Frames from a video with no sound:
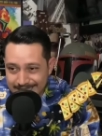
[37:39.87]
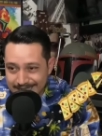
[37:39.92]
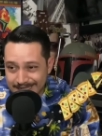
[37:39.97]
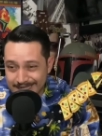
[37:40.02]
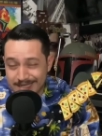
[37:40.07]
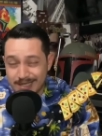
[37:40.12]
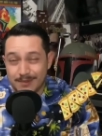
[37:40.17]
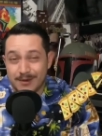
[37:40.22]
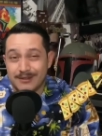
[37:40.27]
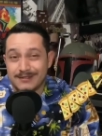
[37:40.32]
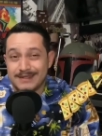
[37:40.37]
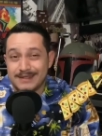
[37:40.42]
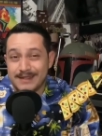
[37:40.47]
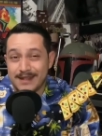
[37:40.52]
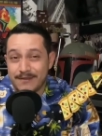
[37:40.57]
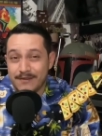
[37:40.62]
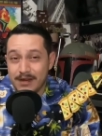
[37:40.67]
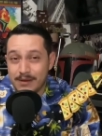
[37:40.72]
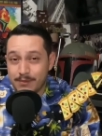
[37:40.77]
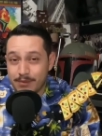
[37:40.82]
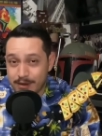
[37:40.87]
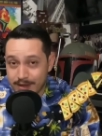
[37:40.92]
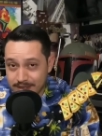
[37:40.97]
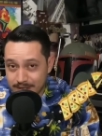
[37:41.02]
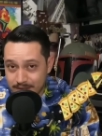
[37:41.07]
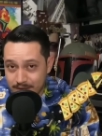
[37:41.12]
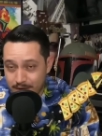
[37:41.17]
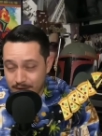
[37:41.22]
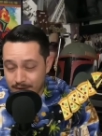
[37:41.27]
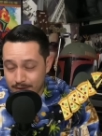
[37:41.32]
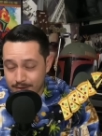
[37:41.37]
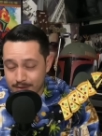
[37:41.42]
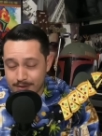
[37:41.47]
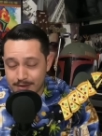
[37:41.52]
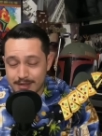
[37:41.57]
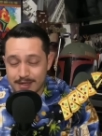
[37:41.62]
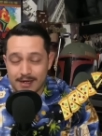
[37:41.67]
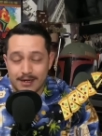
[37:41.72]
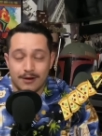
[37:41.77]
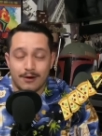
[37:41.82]
is about 70 plus
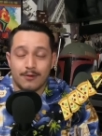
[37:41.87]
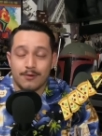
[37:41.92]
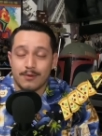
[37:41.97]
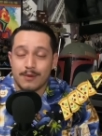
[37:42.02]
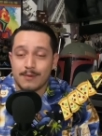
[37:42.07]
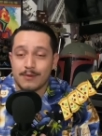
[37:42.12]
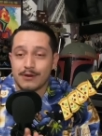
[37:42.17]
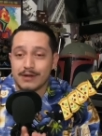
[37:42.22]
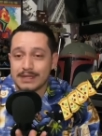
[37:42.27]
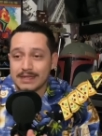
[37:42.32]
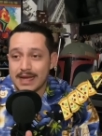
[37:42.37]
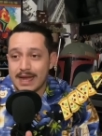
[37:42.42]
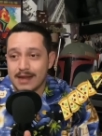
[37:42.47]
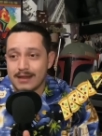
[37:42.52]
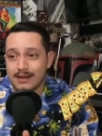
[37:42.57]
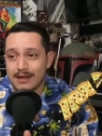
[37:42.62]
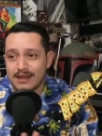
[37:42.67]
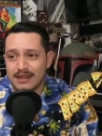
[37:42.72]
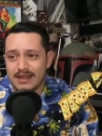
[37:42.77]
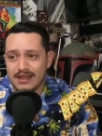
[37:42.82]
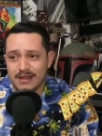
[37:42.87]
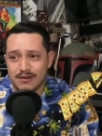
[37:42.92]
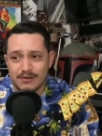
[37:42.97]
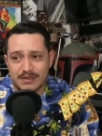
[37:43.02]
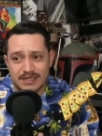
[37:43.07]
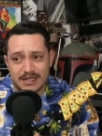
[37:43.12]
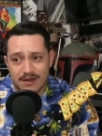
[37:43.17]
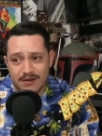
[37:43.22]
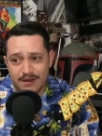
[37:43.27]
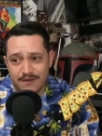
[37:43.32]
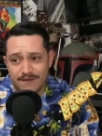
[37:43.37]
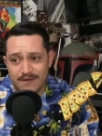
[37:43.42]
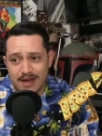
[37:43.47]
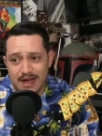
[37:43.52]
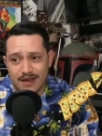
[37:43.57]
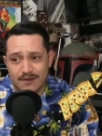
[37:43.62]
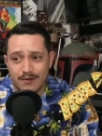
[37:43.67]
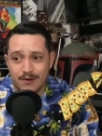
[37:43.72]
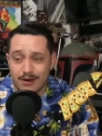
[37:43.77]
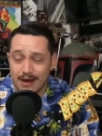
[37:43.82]
dollars. I don't remember exactly. I think it was
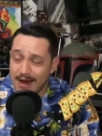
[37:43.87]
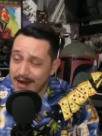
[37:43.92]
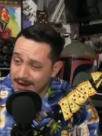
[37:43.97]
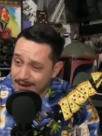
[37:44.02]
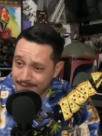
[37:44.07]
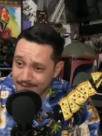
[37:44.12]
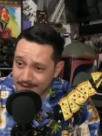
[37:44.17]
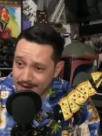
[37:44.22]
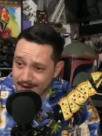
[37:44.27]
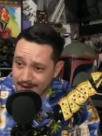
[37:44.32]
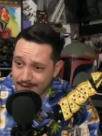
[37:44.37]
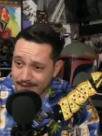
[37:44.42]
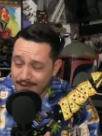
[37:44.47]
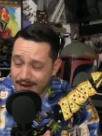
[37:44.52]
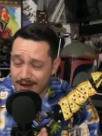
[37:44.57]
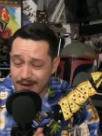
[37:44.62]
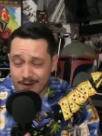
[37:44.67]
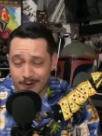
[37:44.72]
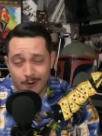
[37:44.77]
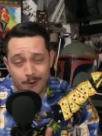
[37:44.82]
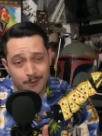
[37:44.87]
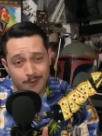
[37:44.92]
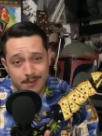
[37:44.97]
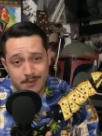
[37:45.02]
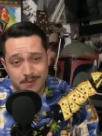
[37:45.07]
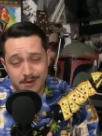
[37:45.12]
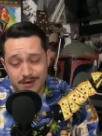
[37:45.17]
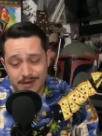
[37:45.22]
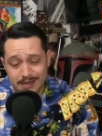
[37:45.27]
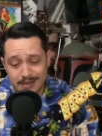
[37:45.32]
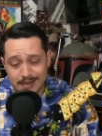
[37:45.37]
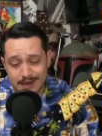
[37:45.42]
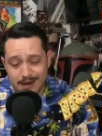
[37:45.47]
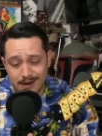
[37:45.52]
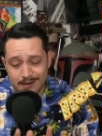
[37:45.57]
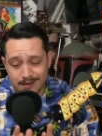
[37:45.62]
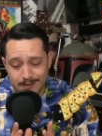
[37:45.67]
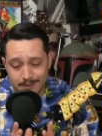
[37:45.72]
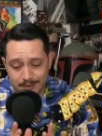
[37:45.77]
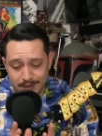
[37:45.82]
75 or 85. I don't remember
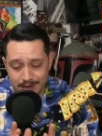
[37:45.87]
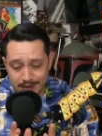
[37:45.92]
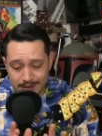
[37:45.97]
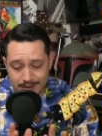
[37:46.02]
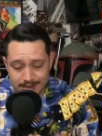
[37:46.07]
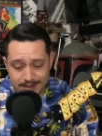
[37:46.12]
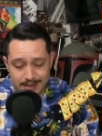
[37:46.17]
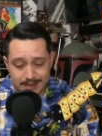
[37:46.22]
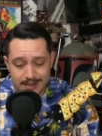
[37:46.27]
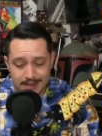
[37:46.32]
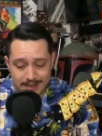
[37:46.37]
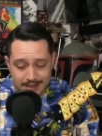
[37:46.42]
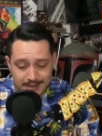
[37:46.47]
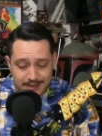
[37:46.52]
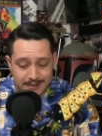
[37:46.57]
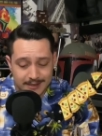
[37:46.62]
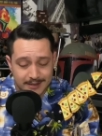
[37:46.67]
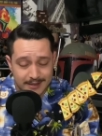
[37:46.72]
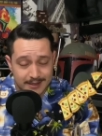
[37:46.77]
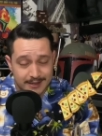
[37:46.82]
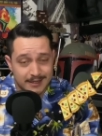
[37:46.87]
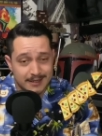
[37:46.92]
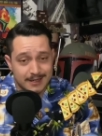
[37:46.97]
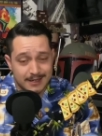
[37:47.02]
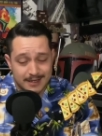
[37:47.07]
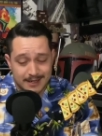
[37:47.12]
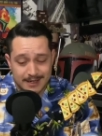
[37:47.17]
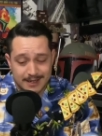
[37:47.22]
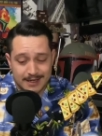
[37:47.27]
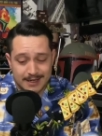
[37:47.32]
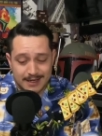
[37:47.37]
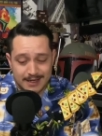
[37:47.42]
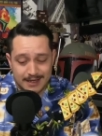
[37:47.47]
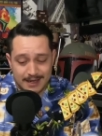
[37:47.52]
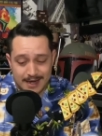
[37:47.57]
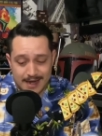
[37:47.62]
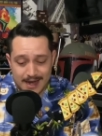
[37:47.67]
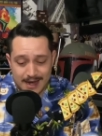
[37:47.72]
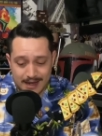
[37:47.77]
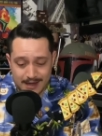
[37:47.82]
exactly, but
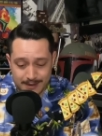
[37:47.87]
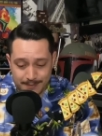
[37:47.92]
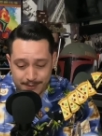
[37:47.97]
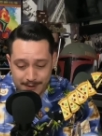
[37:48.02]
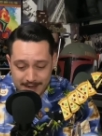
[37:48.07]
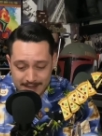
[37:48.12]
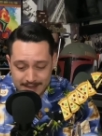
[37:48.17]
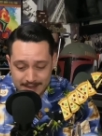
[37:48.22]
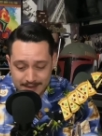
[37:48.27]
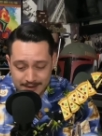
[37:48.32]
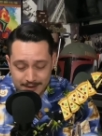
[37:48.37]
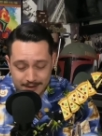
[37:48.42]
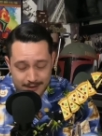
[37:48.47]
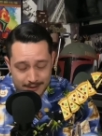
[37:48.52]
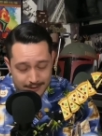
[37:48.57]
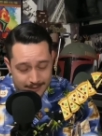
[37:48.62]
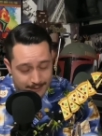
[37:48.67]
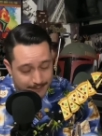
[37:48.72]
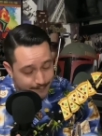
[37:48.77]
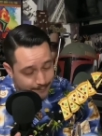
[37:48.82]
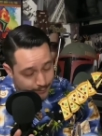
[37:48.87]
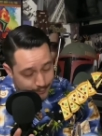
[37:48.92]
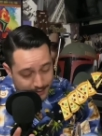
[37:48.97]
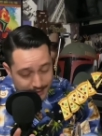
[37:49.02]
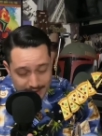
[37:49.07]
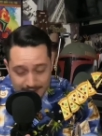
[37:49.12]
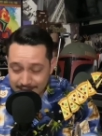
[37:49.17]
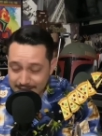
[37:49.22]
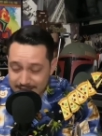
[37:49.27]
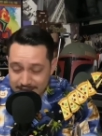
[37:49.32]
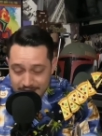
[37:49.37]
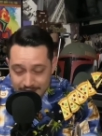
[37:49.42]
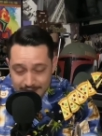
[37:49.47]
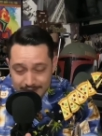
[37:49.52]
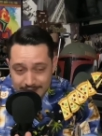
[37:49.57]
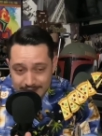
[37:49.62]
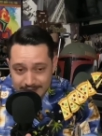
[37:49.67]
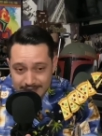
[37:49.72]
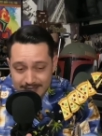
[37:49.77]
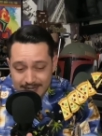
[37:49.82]
yeah, the prices are really
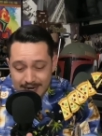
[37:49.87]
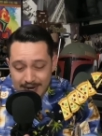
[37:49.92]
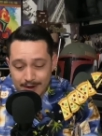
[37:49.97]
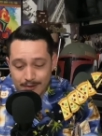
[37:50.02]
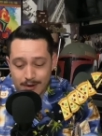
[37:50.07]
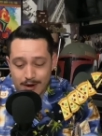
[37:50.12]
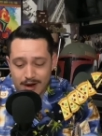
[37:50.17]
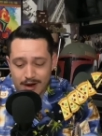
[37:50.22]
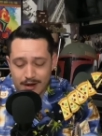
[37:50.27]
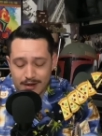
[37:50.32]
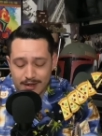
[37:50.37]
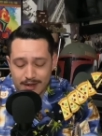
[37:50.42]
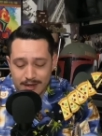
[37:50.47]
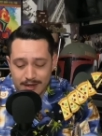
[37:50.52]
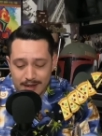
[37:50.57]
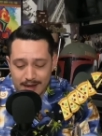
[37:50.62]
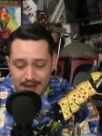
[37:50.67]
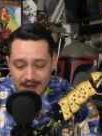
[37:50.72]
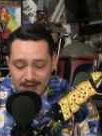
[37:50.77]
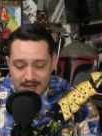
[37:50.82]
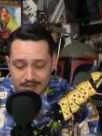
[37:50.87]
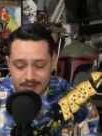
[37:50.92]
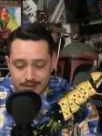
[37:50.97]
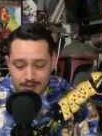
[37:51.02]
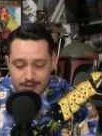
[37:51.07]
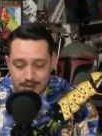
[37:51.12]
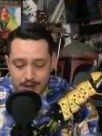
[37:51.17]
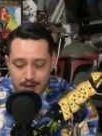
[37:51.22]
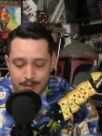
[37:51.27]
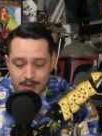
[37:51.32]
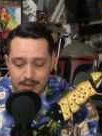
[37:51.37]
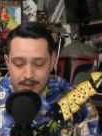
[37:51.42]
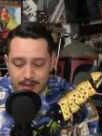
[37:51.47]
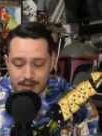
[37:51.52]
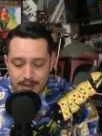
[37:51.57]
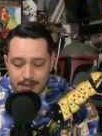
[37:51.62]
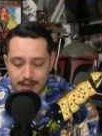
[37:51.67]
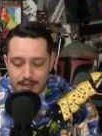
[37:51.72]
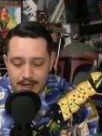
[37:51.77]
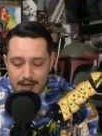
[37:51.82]
starting to skyrocket
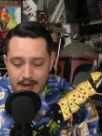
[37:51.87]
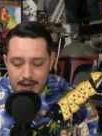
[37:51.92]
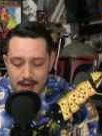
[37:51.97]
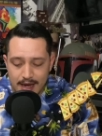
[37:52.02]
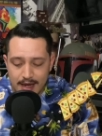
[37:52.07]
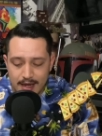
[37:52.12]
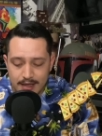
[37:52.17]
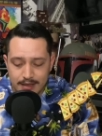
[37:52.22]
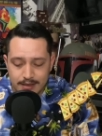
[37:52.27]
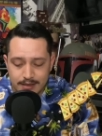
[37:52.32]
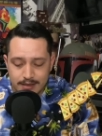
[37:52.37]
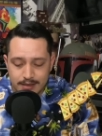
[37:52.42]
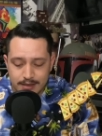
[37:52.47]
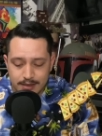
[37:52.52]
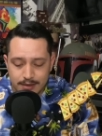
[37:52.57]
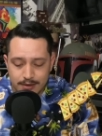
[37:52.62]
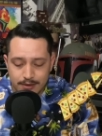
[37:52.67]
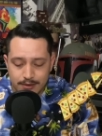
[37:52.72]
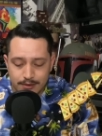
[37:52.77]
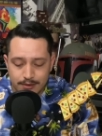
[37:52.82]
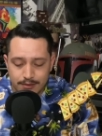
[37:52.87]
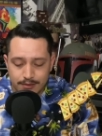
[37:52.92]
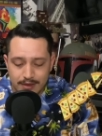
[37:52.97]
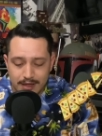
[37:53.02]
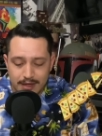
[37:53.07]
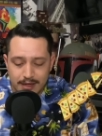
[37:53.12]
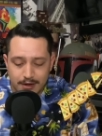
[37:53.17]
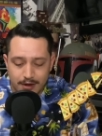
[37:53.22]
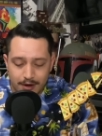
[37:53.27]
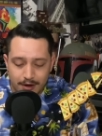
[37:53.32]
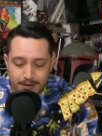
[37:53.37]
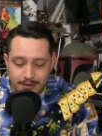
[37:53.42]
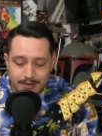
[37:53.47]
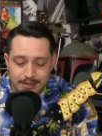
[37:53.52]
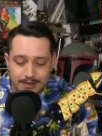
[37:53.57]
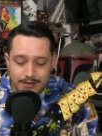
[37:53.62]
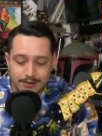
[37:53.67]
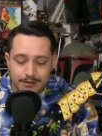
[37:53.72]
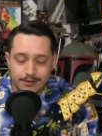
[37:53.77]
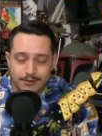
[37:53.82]
astronomically. And so they
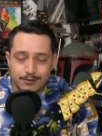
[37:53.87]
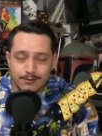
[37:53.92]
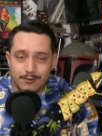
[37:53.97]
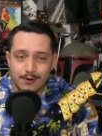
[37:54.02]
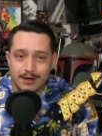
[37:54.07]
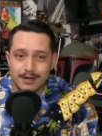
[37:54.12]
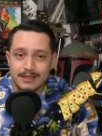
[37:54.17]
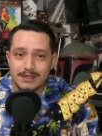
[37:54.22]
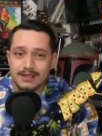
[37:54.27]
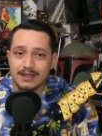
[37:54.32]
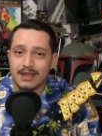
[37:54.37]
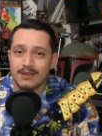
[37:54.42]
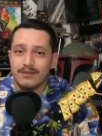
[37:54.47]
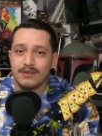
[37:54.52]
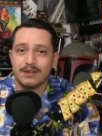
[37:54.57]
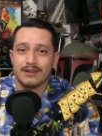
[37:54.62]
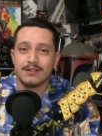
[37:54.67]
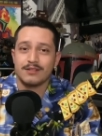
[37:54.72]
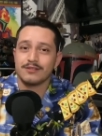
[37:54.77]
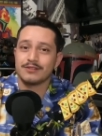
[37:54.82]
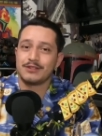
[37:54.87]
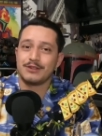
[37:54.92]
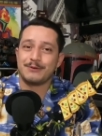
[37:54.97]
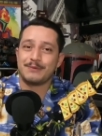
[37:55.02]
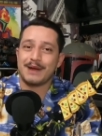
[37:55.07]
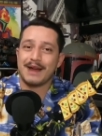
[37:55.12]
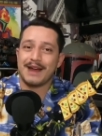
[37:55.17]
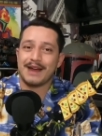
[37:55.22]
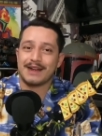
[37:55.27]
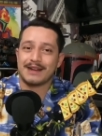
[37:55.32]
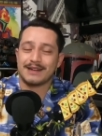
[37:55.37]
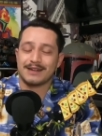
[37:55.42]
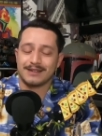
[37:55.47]
also wanted to give you another two pack